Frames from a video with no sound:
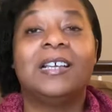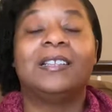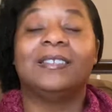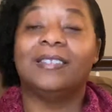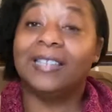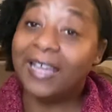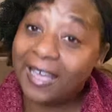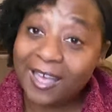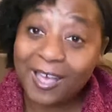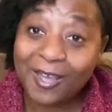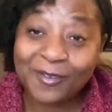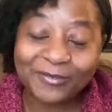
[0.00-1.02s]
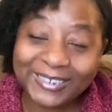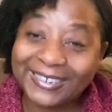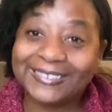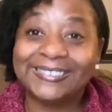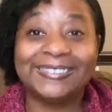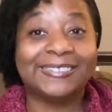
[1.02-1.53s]
Love
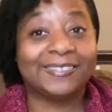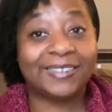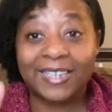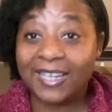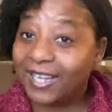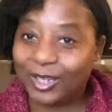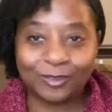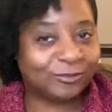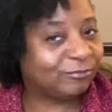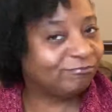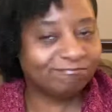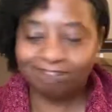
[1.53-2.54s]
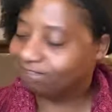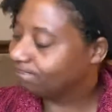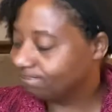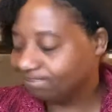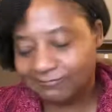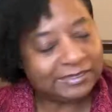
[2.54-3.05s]
isn't love
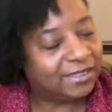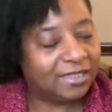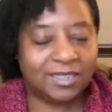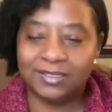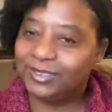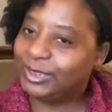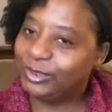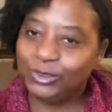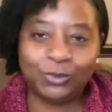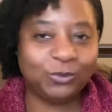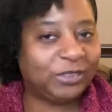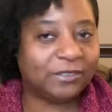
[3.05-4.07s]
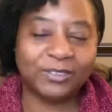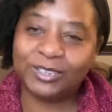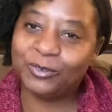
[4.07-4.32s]
until you giving it